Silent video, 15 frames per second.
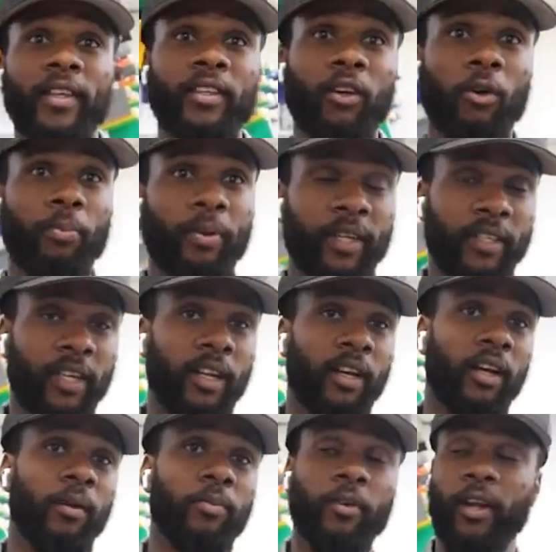gonna have to go pick that
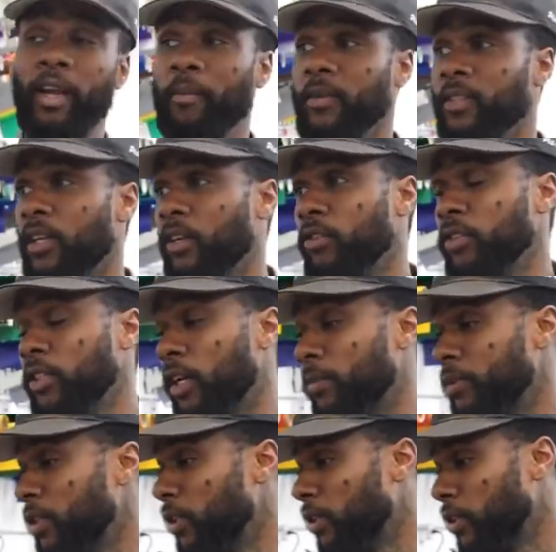up on Amazon or
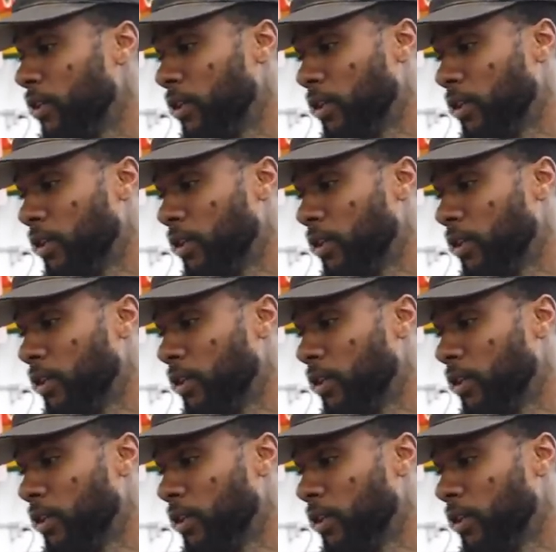something.